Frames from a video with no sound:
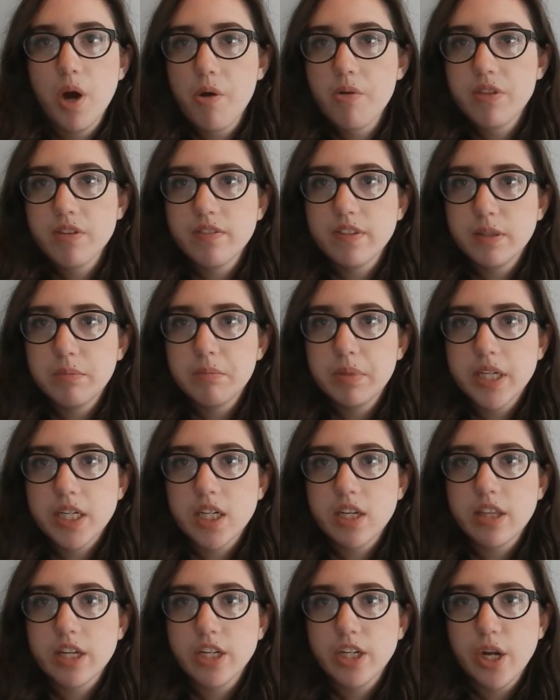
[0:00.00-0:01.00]
both of them
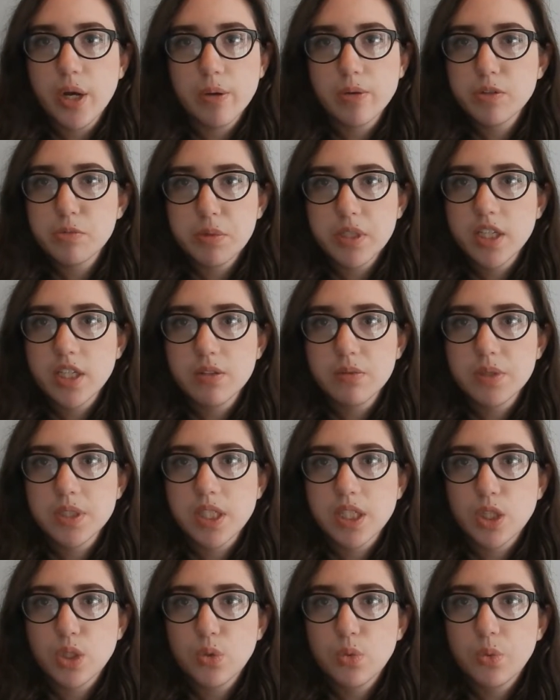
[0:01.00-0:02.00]
picked their nose, but it was
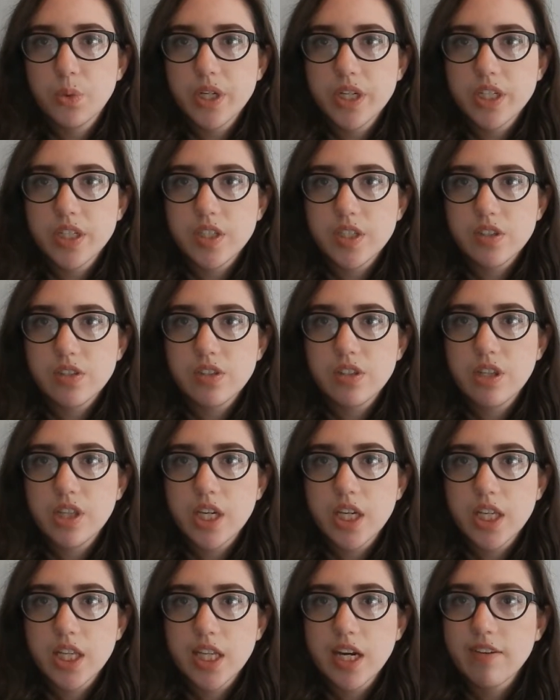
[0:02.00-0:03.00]
like the weirdest
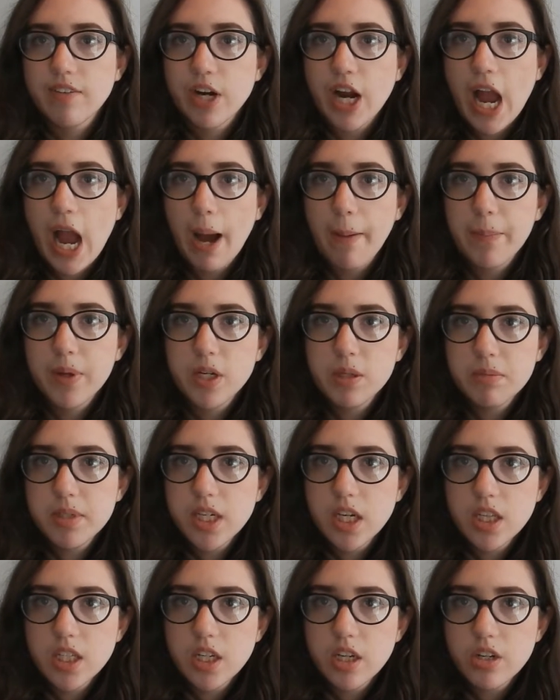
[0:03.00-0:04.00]
thing that ever happened to
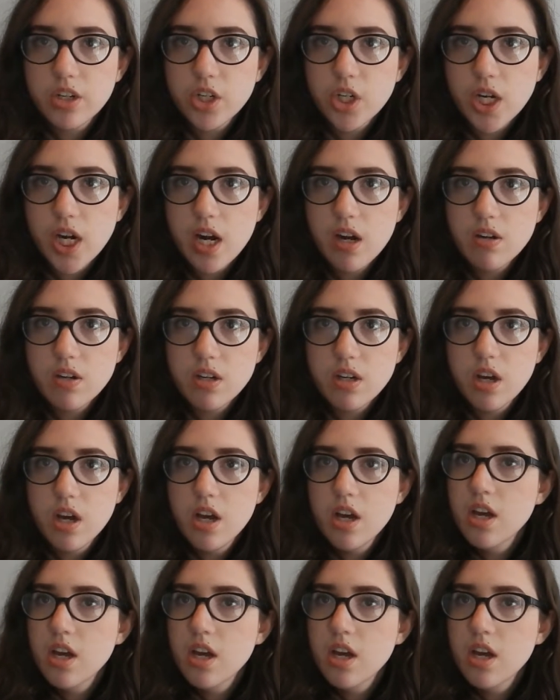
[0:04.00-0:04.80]
me on the underground.